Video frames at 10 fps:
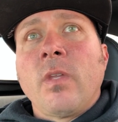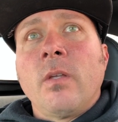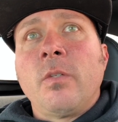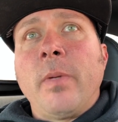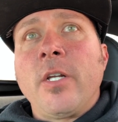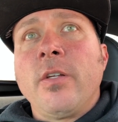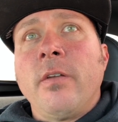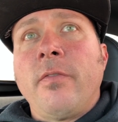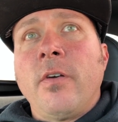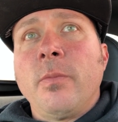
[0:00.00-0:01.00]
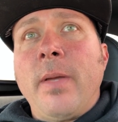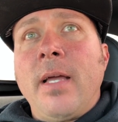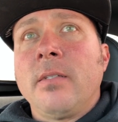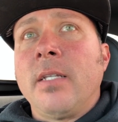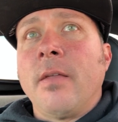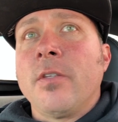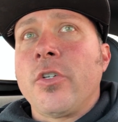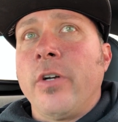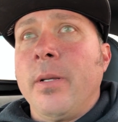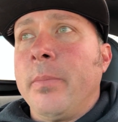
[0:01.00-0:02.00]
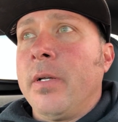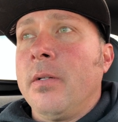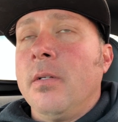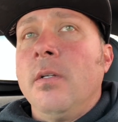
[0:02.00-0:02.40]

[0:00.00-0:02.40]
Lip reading: especially in your first pass down the strip, but